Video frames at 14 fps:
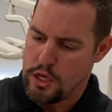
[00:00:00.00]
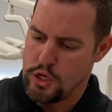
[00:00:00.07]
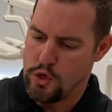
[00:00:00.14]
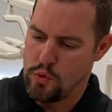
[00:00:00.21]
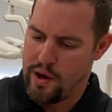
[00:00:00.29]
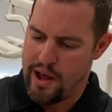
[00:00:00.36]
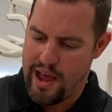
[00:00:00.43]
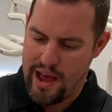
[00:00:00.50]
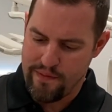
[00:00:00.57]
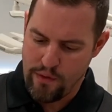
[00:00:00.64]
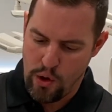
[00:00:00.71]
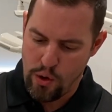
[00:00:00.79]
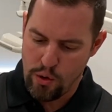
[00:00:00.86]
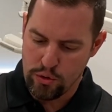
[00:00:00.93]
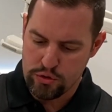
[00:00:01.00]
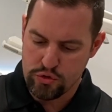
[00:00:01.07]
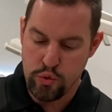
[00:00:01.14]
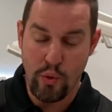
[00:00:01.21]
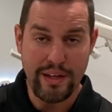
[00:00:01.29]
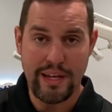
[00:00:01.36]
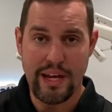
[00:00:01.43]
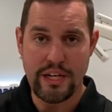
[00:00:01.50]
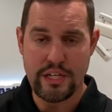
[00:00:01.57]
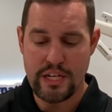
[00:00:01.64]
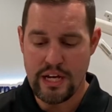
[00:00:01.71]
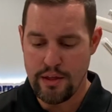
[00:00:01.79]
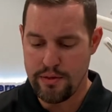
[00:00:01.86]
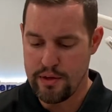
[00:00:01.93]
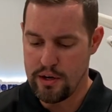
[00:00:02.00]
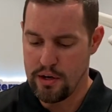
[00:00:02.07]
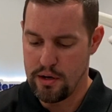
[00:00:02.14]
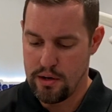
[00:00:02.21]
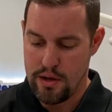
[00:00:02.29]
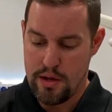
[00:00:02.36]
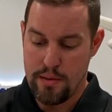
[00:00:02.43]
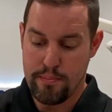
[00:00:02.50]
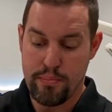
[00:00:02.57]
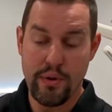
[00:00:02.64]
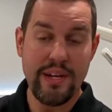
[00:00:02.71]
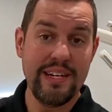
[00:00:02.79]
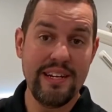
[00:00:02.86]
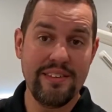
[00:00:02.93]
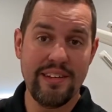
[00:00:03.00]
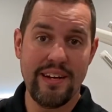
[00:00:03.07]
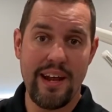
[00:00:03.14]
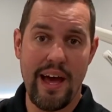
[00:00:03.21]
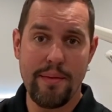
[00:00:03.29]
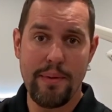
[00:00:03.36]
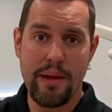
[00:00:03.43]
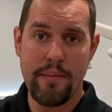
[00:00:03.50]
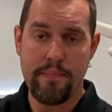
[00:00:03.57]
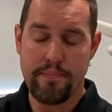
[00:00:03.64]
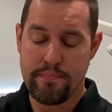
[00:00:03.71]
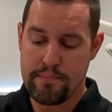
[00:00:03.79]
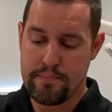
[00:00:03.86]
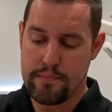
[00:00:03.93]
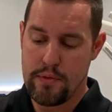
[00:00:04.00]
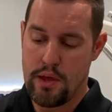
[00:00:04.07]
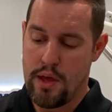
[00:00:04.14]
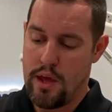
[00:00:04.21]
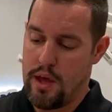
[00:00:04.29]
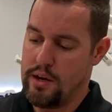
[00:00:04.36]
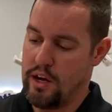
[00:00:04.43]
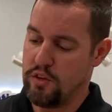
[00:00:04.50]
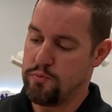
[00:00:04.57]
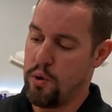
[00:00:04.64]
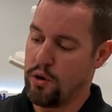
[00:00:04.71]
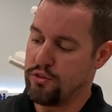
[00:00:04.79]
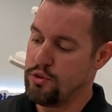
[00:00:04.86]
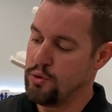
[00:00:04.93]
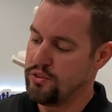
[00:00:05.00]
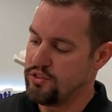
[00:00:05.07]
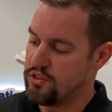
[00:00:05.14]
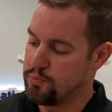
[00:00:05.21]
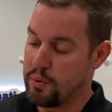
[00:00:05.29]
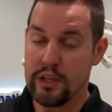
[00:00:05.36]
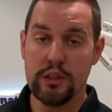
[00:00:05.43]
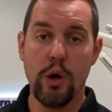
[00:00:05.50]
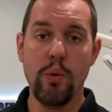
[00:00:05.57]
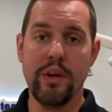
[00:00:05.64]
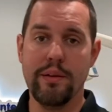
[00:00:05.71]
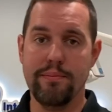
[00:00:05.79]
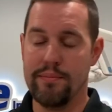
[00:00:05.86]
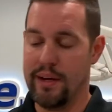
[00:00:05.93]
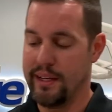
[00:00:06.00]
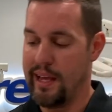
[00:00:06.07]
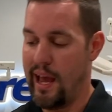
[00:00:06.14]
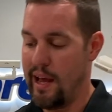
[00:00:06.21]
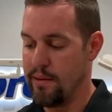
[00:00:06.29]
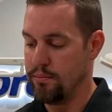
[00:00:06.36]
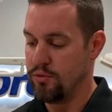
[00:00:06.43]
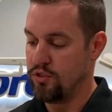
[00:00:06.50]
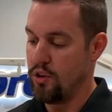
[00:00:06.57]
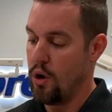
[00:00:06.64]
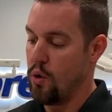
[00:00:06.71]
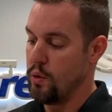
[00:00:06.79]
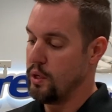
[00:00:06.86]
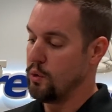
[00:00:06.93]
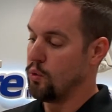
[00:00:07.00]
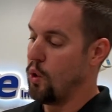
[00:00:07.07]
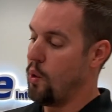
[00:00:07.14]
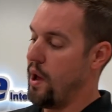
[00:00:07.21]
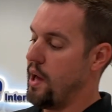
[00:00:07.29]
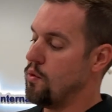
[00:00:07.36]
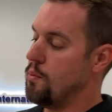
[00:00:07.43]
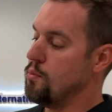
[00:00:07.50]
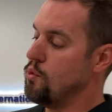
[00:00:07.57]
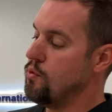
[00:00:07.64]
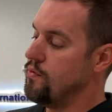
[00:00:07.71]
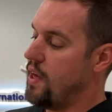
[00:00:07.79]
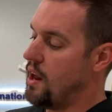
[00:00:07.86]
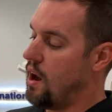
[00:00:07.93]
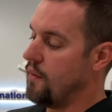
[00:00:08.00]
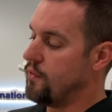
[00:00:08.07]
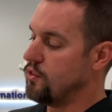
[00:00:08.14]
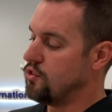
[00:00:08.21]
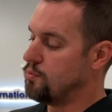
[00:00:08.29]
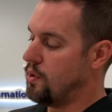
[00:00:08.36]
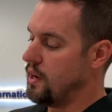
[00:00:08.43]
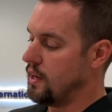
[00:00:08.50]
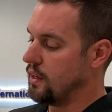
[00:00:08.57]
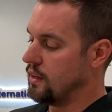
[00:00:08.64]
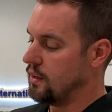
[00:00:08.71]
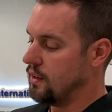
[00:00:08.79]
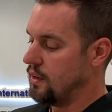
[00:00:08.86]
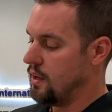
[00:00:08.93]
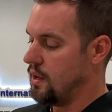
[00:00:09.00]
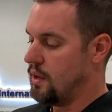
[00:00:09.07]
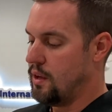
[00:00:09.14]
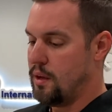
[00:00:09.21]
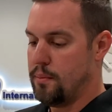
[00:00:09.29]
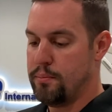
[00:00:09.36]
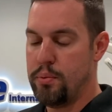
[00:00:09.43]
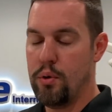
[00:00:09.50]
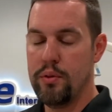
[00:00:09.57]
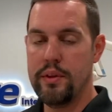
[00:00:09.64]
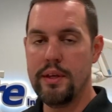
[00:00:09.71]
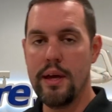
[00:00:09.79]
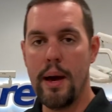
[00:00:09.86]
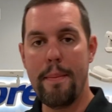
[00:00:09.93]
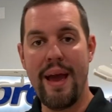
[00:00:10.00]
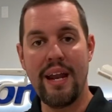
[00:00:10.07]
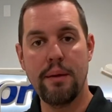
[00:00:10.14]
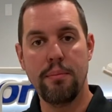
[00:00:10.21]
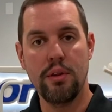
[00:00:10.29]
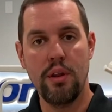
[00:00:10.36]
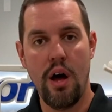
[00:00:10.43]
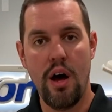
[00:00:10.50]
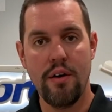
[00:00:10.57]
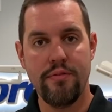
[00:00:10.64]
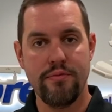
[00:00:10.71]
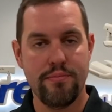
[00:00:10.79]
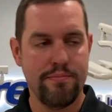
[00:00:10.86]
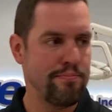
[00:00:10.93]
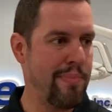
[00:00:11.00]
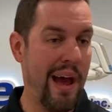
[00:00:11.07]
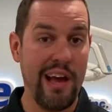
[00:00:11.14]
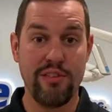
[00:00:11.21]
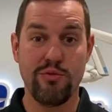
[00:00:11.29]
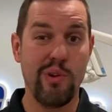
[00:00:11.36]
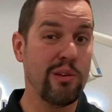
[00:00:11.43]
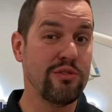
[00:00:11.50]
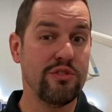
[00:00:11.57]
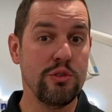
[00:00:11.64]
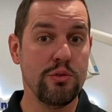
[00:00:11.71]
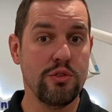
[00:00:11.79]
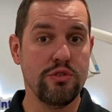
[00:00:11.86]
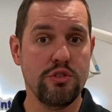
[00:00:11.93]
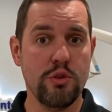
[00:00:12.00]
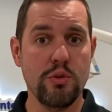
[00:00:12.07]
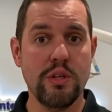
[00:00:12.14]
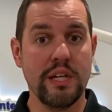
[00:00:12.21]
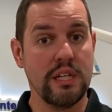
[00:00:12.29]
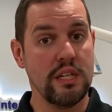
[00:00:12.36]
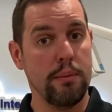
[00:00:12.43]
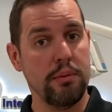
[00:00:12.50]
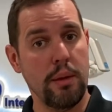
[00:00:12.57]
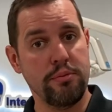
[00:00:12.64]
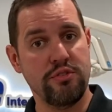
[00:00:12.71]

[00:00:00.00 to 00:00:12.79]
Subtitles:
You have all 28 teeth here, pretty decent anatomy. The nice part too is spring loaded. again, so you can go ahead and remove that off the spring, pull the mandible off, pass around student to student. You can double